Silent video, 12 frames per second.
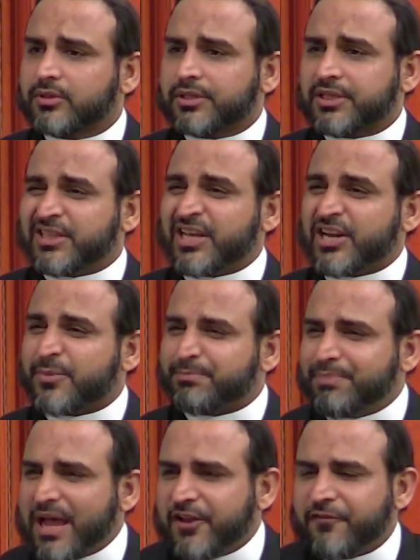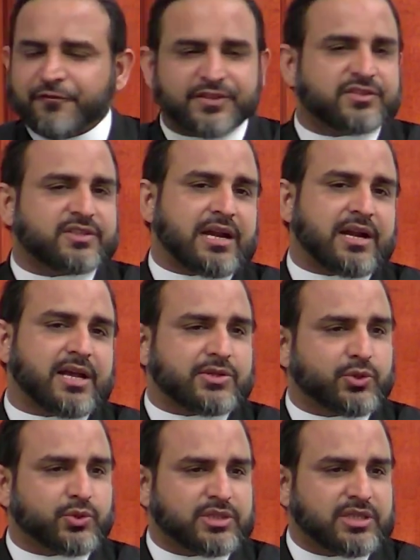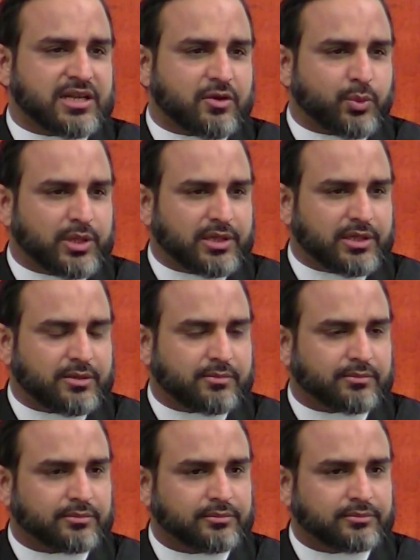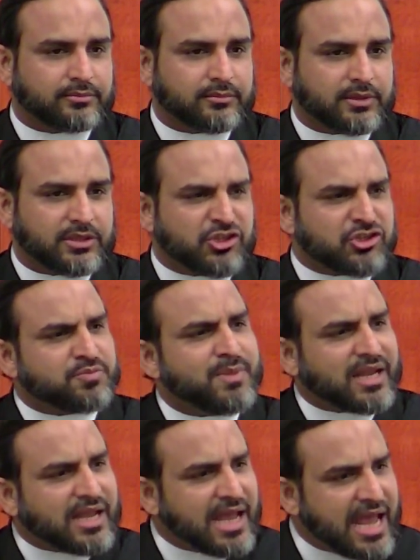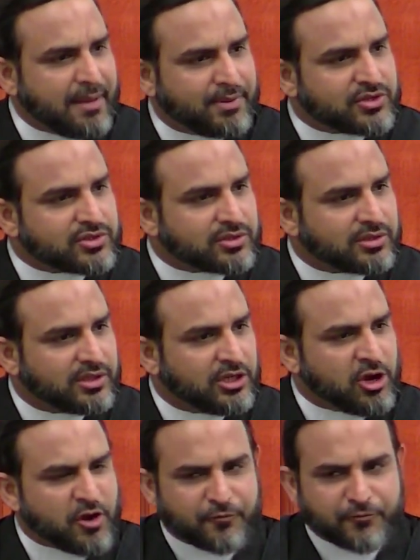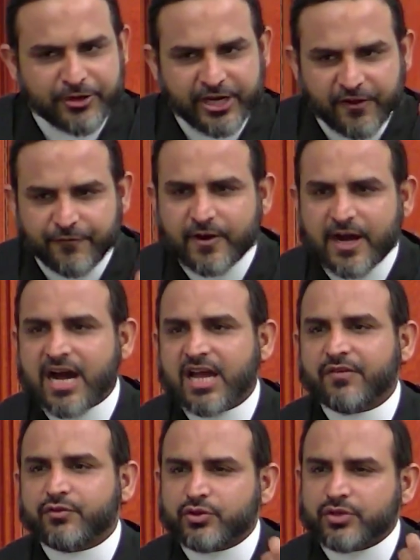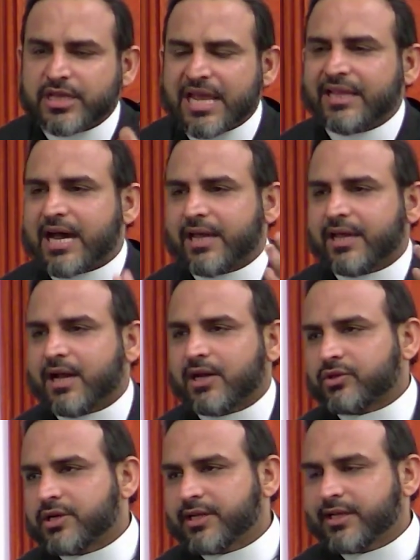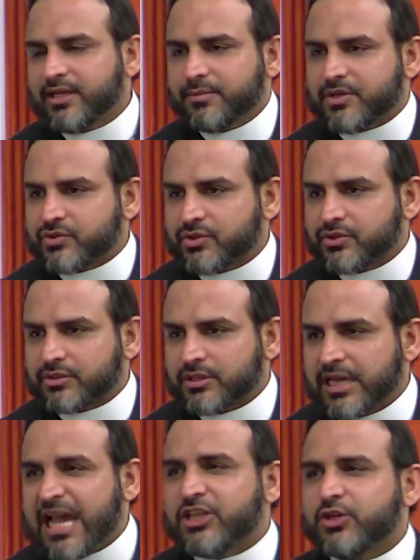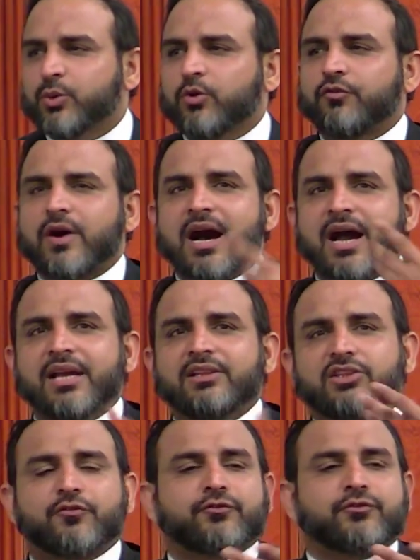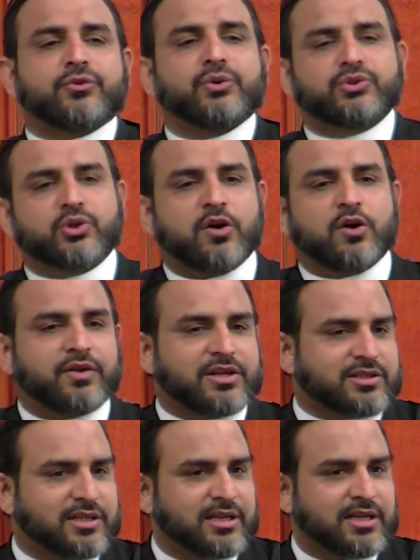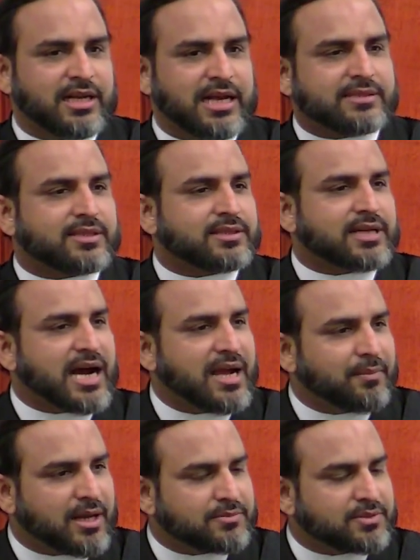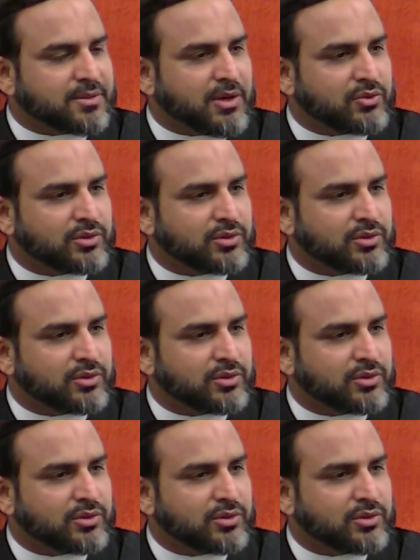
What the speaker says: There are benefits that are associated with it. Just make a habit of reading 5 to 10 ayat on a daily basis. And you will find the fruits of it as the time comes about.